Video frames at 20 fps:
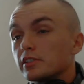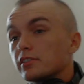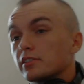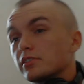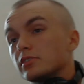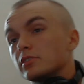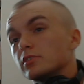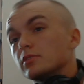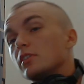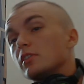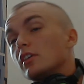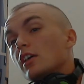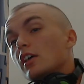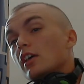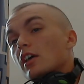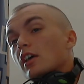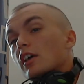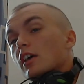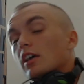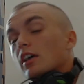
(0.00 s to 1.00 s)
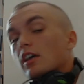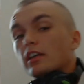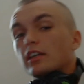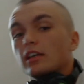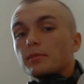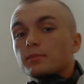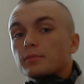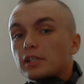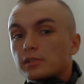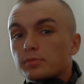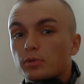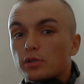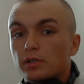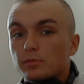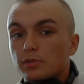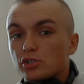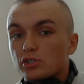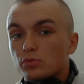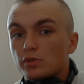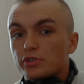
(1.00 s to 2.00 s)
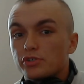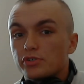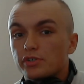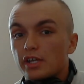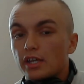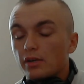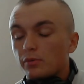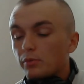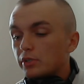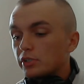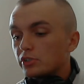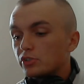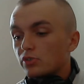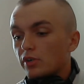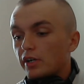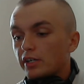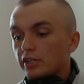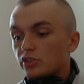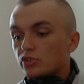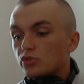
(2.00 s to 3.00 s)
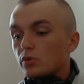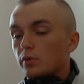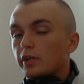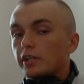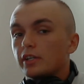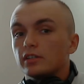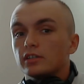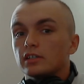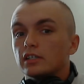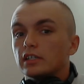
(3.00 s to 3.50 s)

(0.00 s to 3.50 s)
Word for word: So, yep, that's pretty much what you get when you're trying to join.